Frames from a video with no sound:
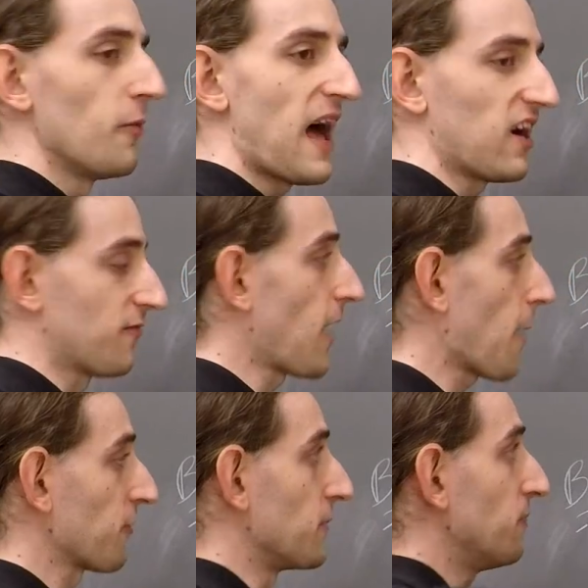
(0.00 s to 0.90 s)
amount of
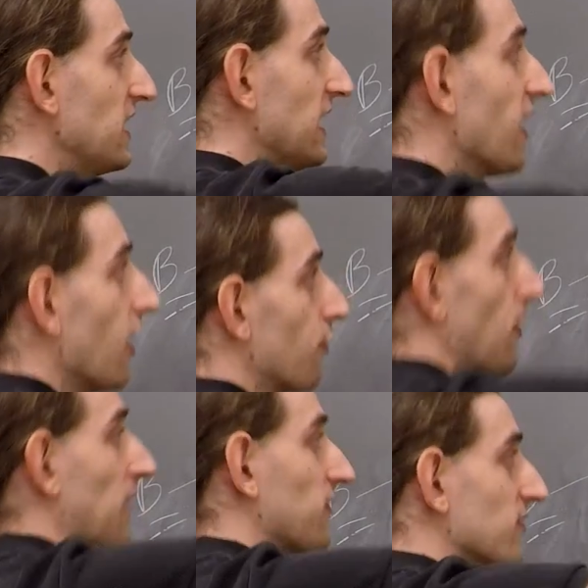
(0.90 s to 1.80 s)
property B
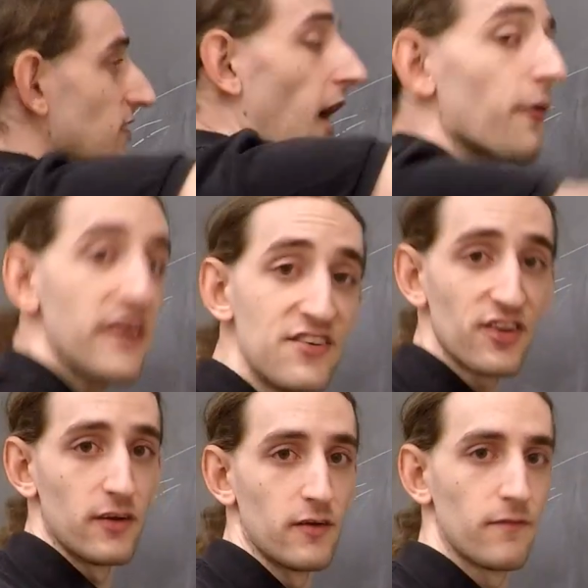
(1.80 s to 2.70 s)
throughout this entire
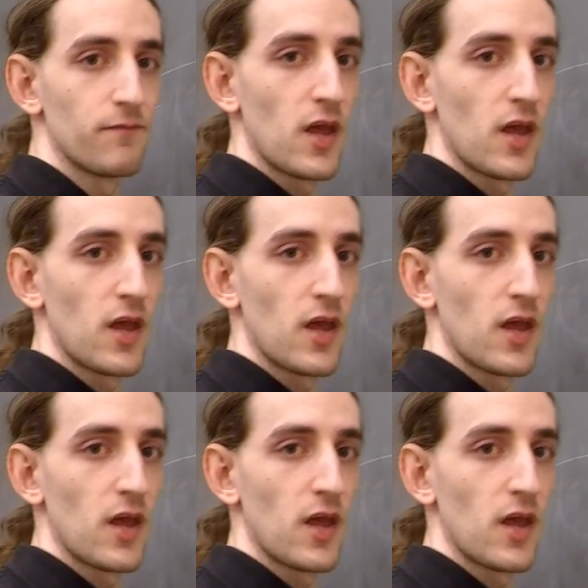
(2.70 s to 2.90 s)
region.